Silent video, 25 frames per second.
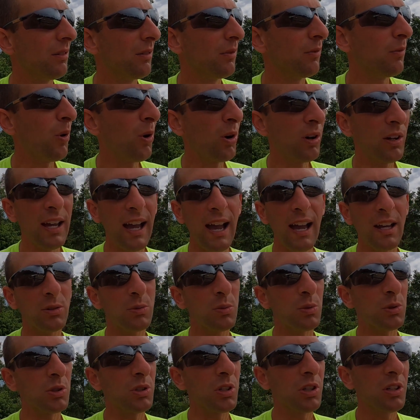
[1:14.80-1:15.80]
the
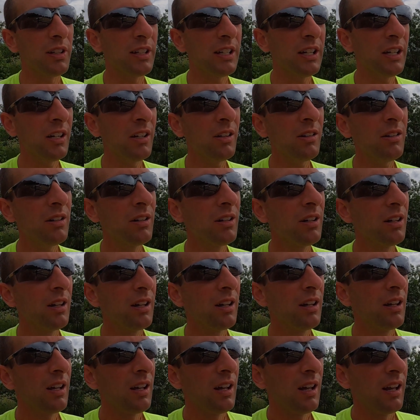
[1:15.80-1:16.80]
forecast was clear.
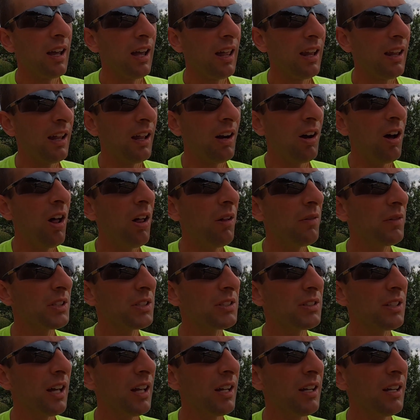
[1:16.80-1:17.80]
And then all of
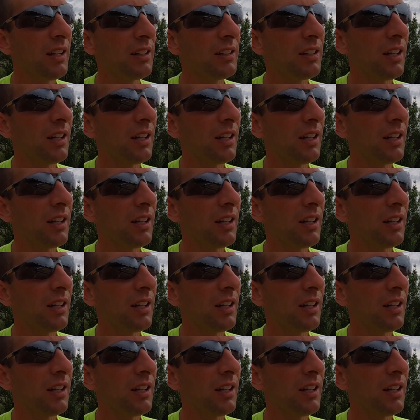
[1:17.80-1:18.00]
a sudden,